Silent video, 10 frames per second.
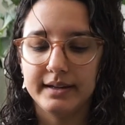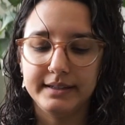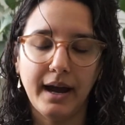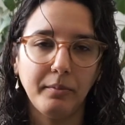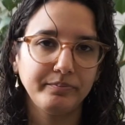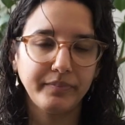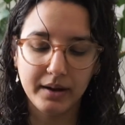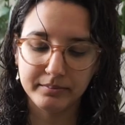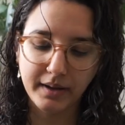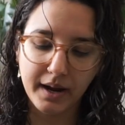yeah,
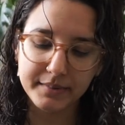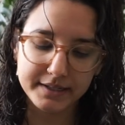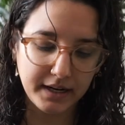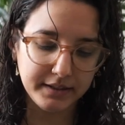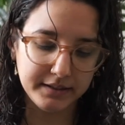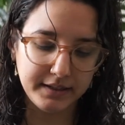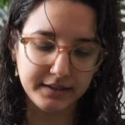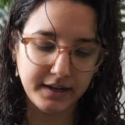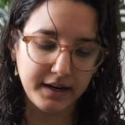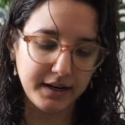I'm excited
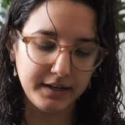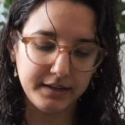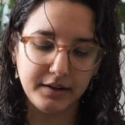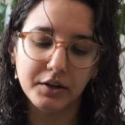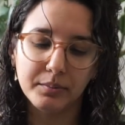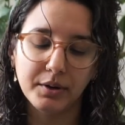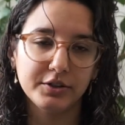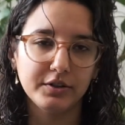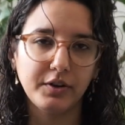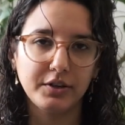that I got a
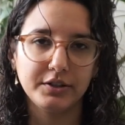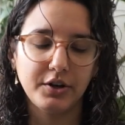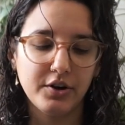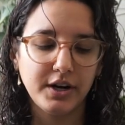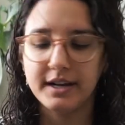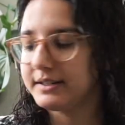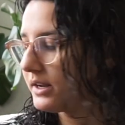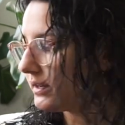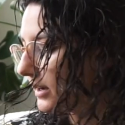bunch of cotton yarn, and